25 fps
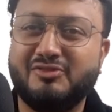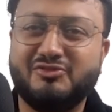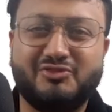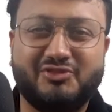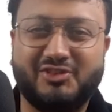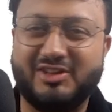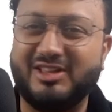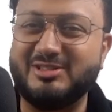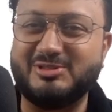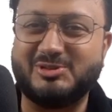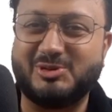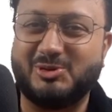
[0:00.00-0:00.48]

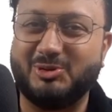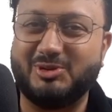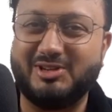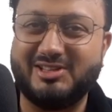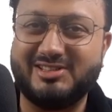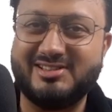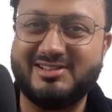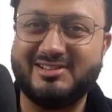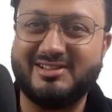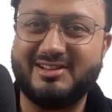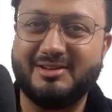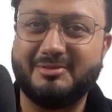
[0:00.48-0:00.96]
Feels good,
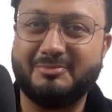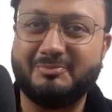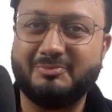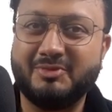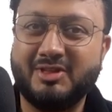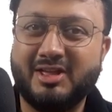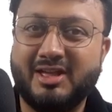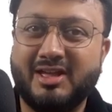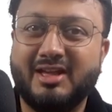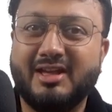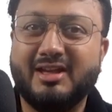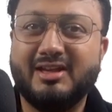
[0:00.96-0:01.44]
isn't it?
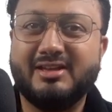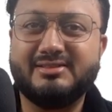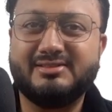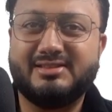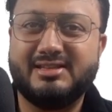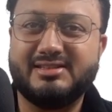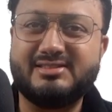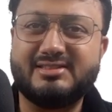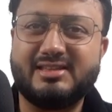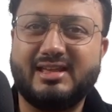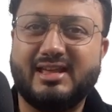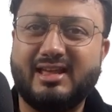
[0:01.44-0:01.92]

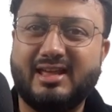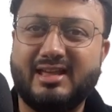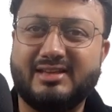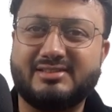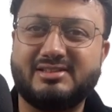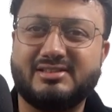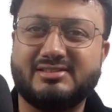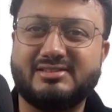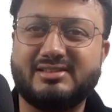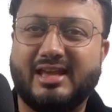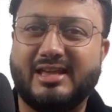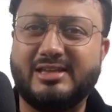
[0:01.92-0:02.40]
This
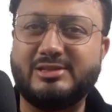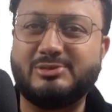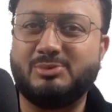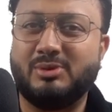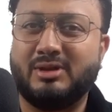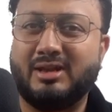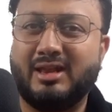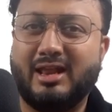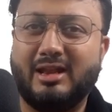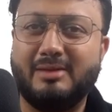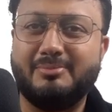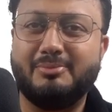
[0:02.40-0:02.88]
exercise
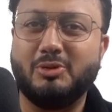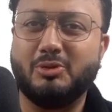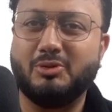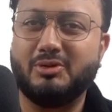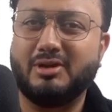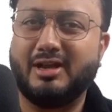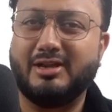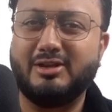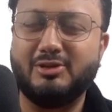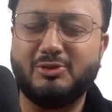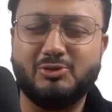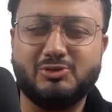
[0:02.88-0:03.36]
will help you
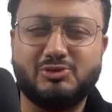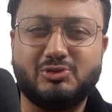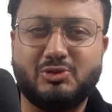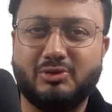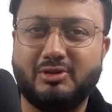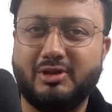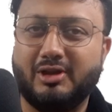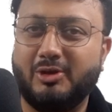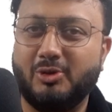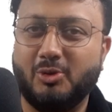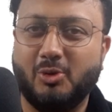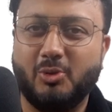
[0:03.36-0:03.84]
get used to
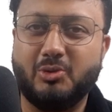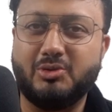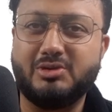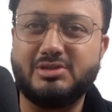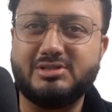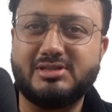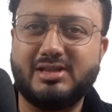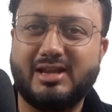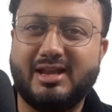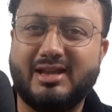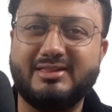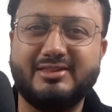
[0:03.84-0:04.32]
the
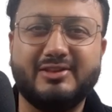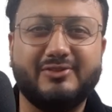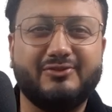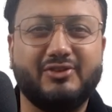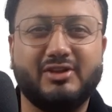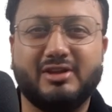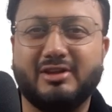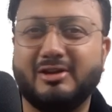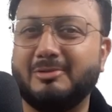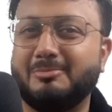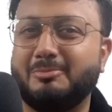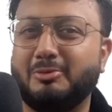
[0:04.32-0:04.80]
notes and the
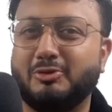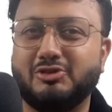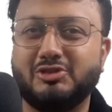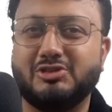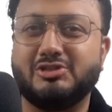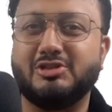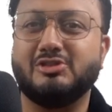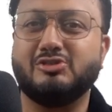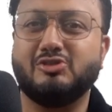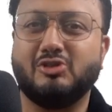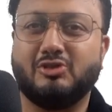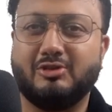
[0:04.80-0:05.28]
finger
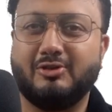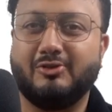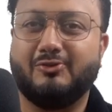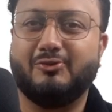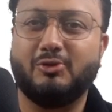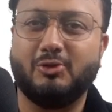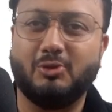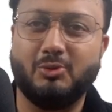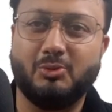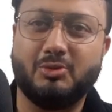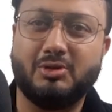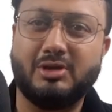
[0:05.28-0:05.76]
positions on the
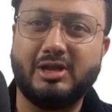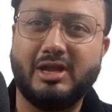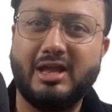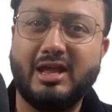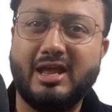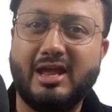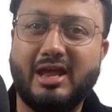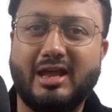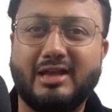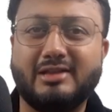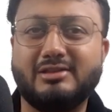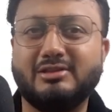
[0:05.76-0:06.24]
flute
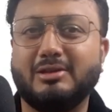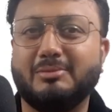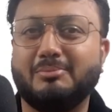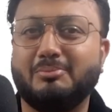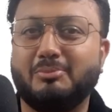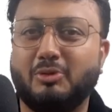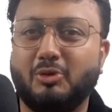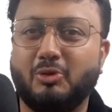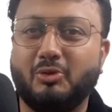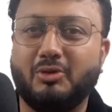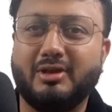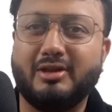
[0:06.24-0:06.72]
and the
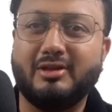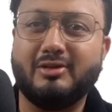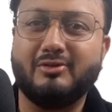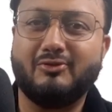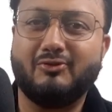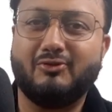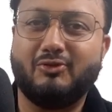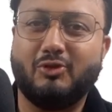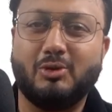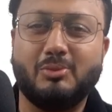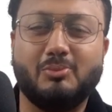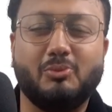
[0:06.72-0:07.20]
blowing
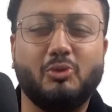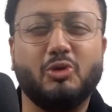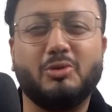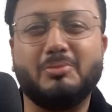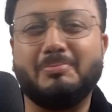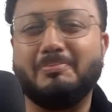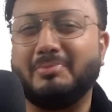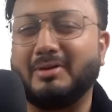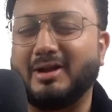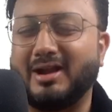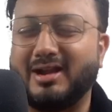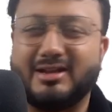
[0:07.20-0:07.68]
for more
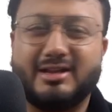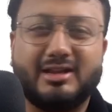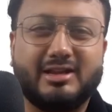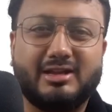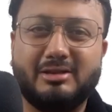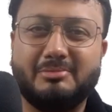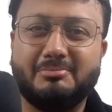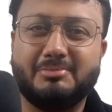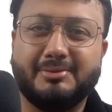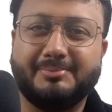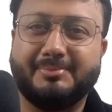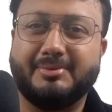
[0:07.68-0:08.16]

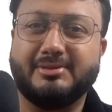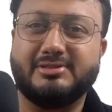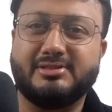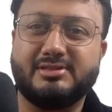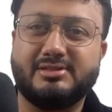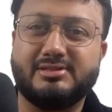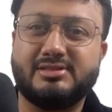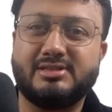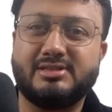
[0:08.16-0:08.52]
practical purposes.